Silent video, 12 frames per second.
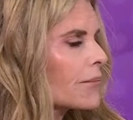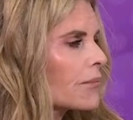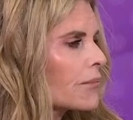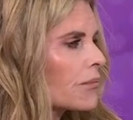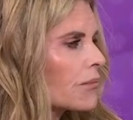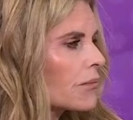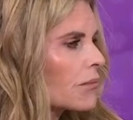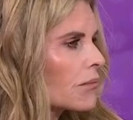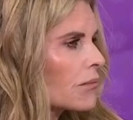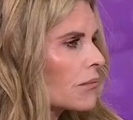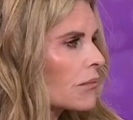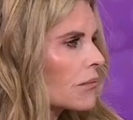
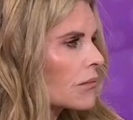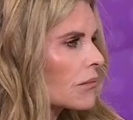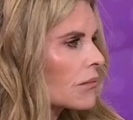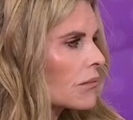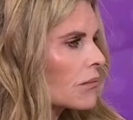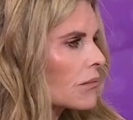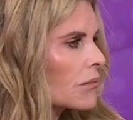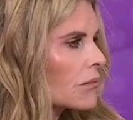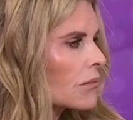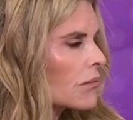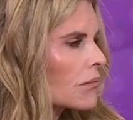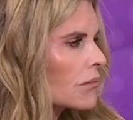
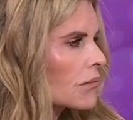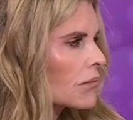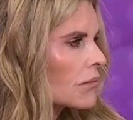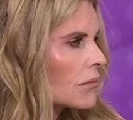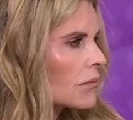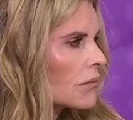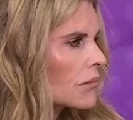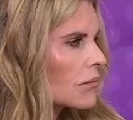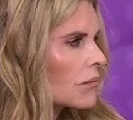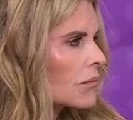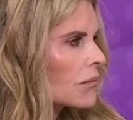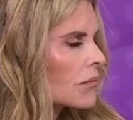
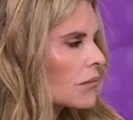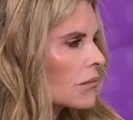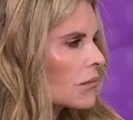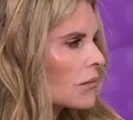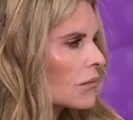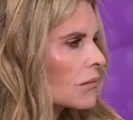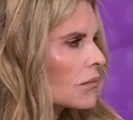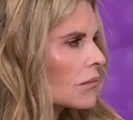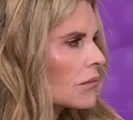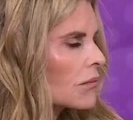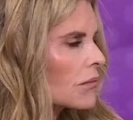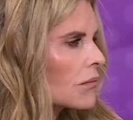
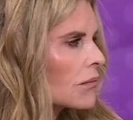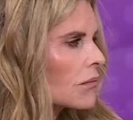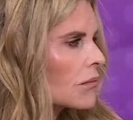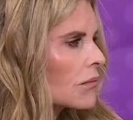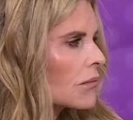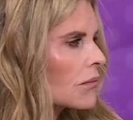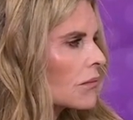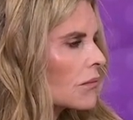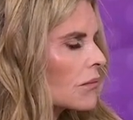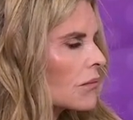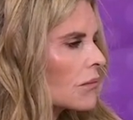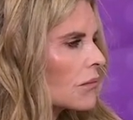
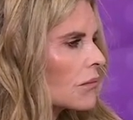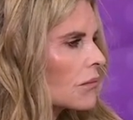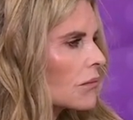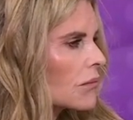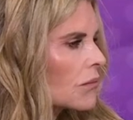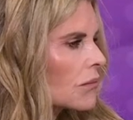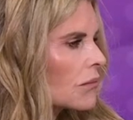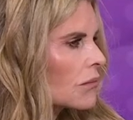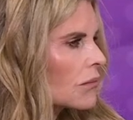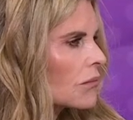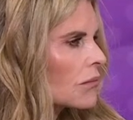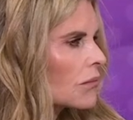
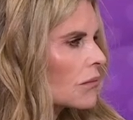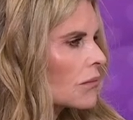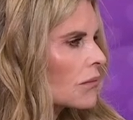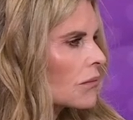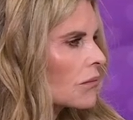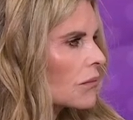(not speaking)